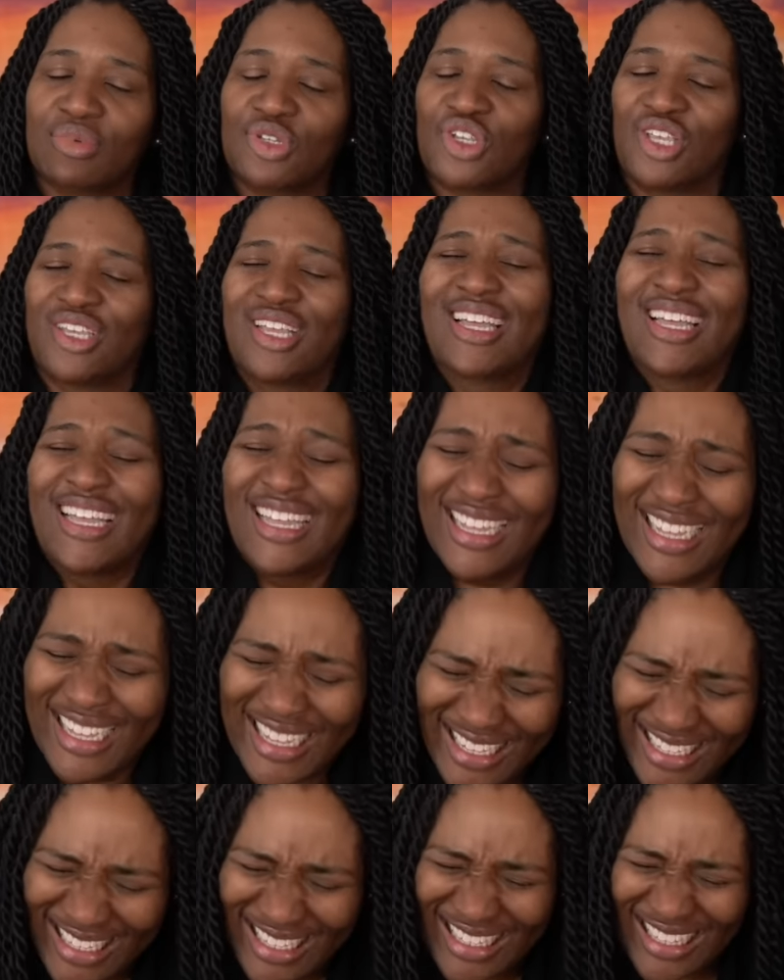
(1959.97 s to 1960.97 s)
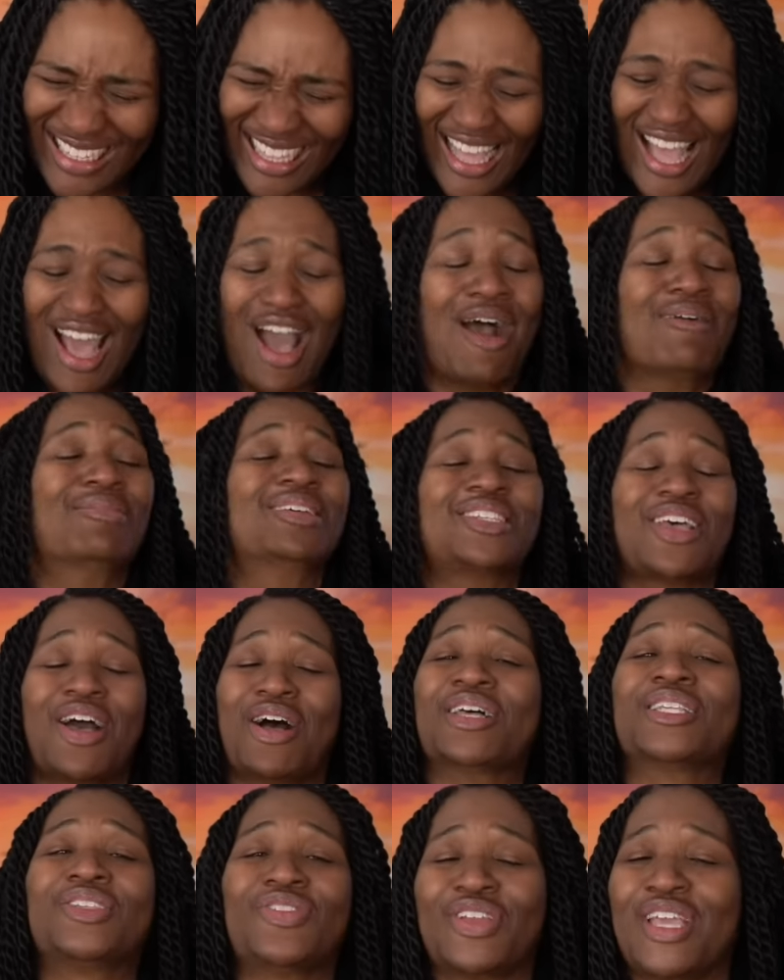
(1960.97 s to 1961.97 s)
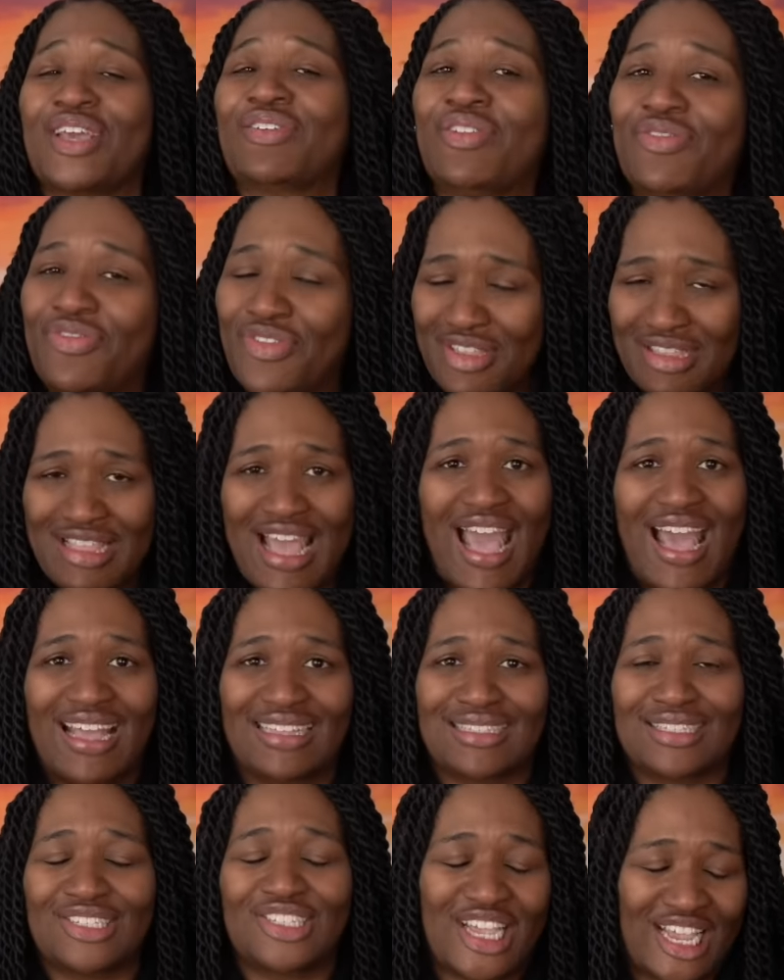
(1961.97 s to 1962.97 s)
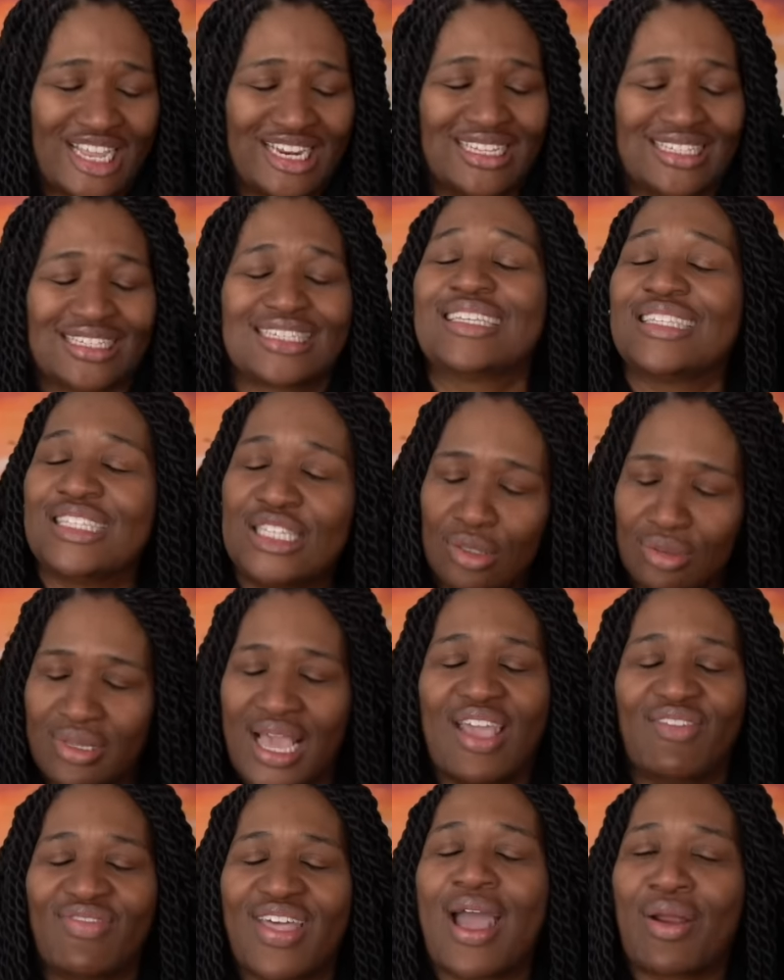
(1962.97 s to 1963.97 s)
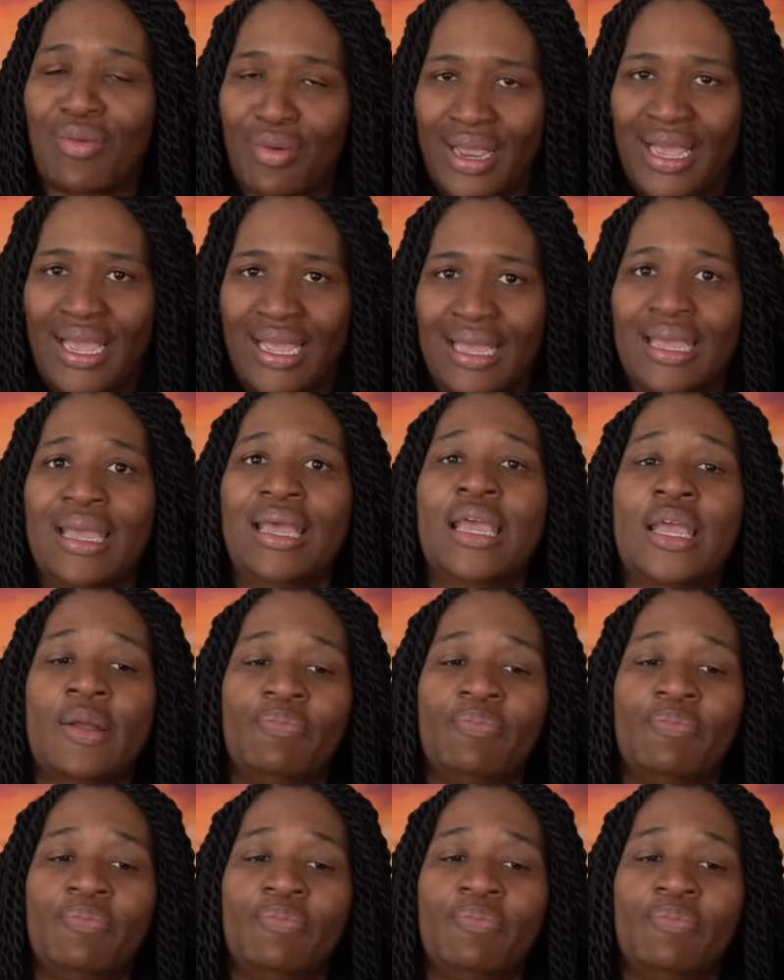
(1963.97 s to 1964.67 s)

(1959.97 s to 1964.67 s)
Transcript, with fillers: Which I was always forgiven for that, Jadis, because you gave that ring.